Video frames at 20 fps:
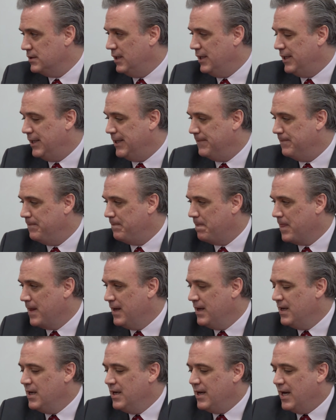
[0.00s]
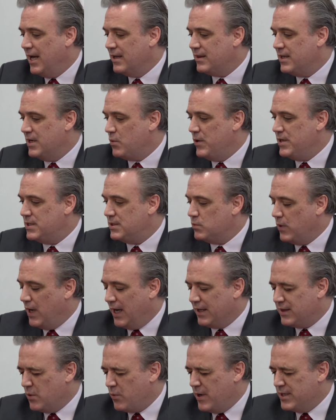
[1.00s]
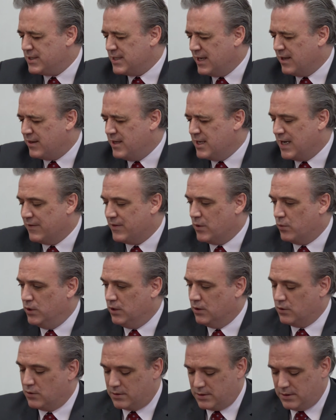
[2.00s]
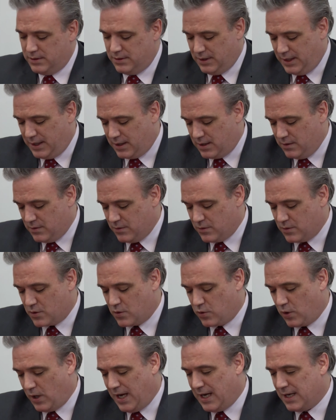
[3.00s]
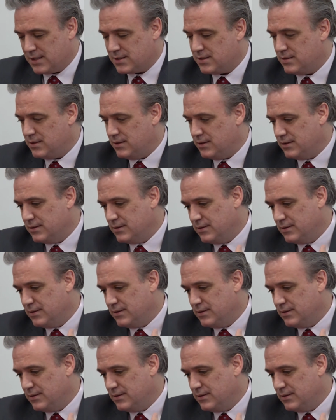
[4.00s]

Um, and I think we, I think we tend to think of the real like crass